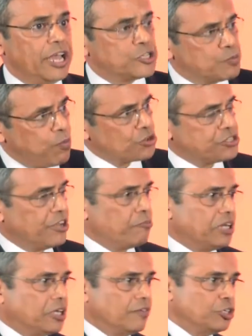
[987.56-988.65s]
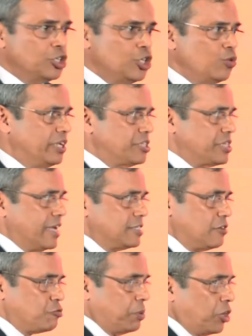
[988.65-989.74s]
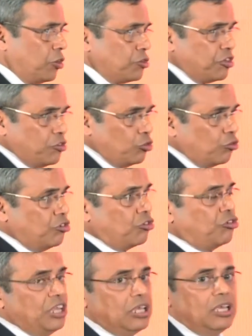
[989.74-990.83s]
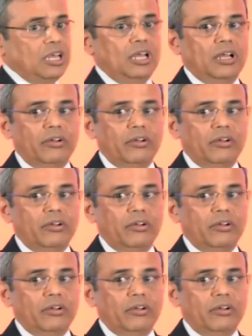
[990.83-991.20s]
Exports have been given new incentives because, as you can see,